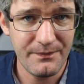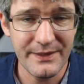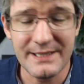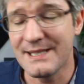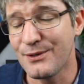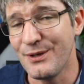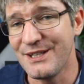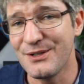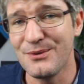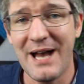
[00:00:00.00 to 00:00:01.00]
This is going
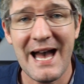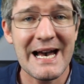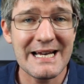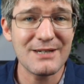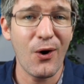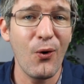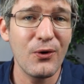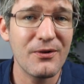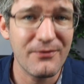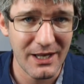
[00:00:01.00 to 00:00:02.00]
to add all
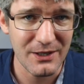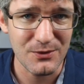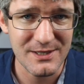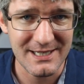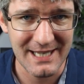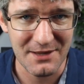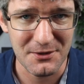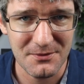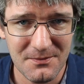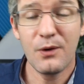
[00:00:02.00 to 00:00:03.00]
your values together.